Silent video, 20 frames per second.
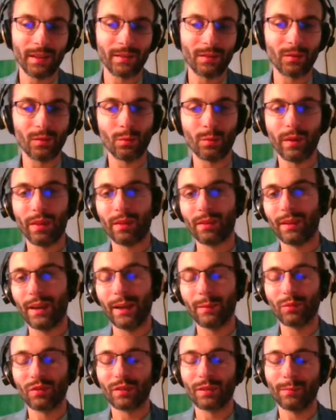And with
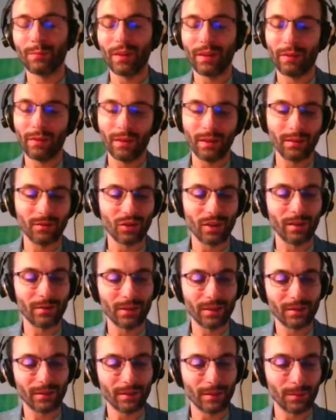TypeScript, I think
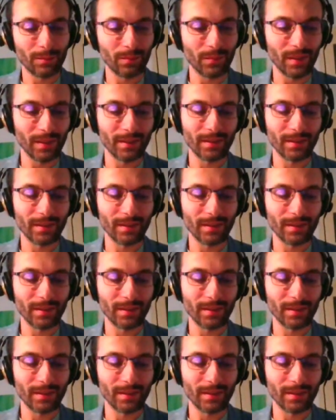JavaScript